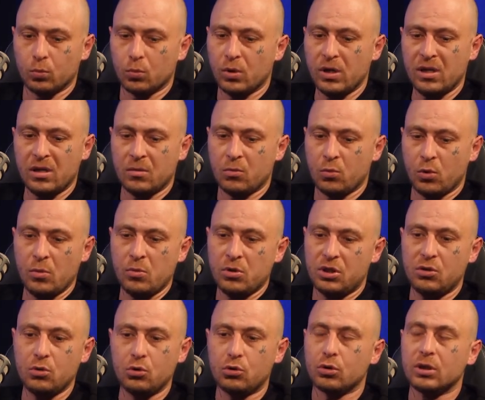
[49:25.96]
we were
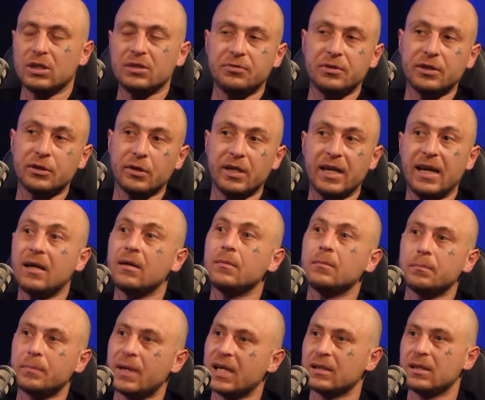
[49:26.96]
still trying to figure it
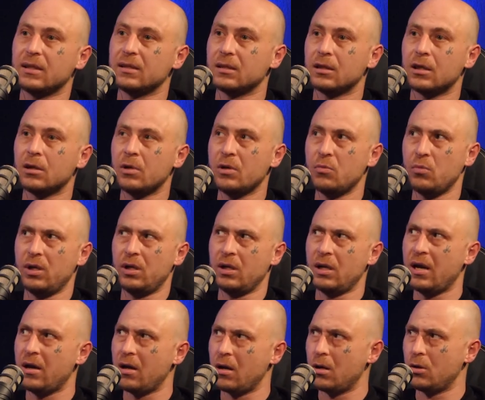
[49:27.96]
out back then. Do you know what I mean? We
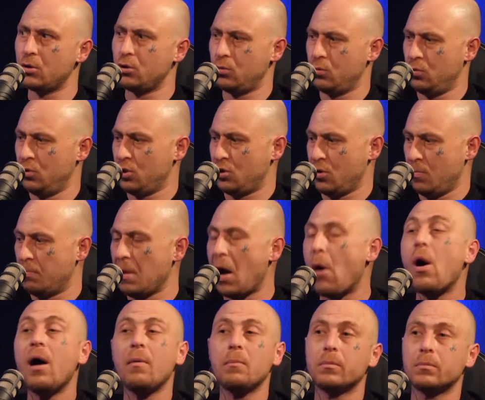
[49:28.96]
didn't know you could
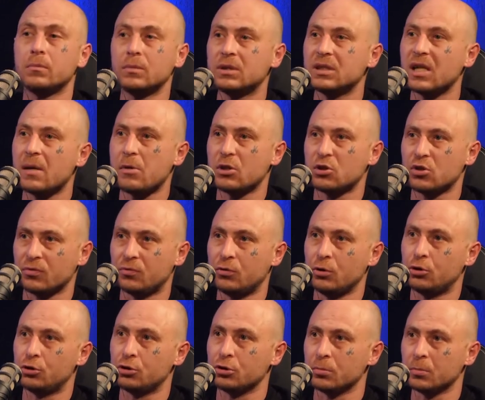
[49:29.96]
blow up so much off
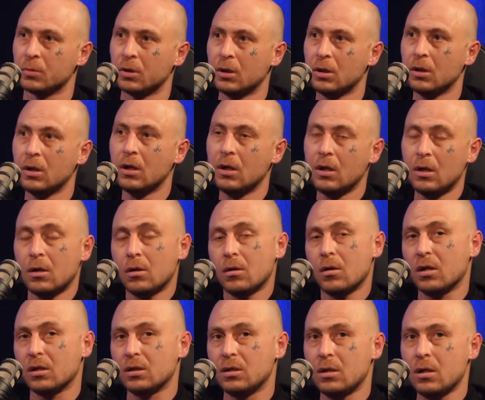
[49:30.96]
YouTube.
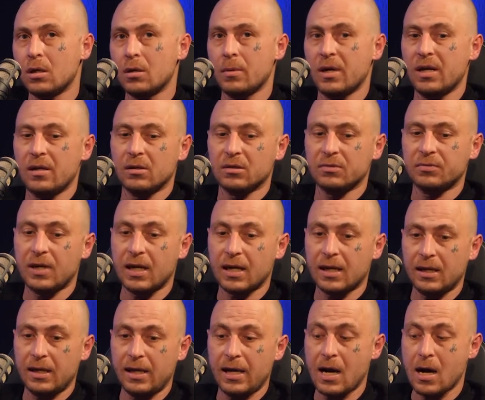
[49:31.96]
Like, do you know what I mean? Like
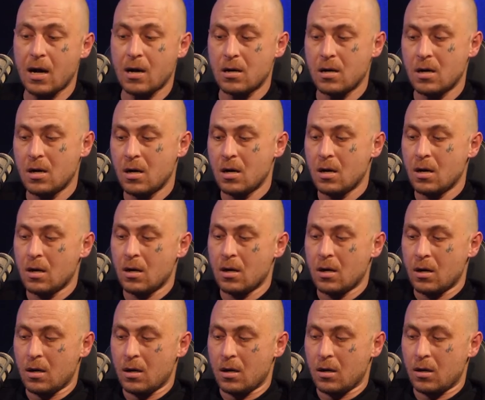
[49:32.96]
fucking now,
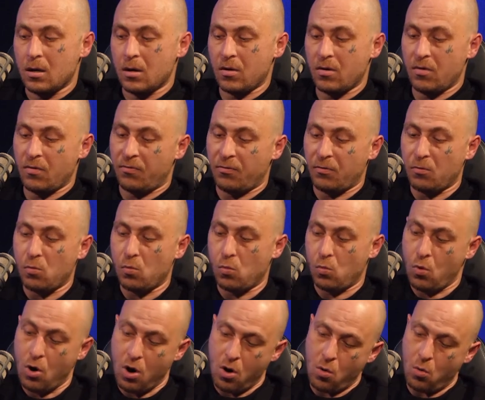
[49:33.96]

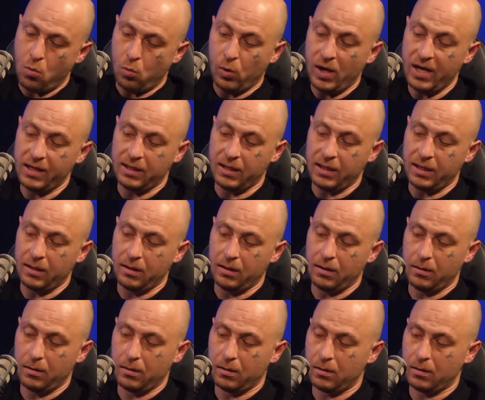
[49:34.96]
from what we did,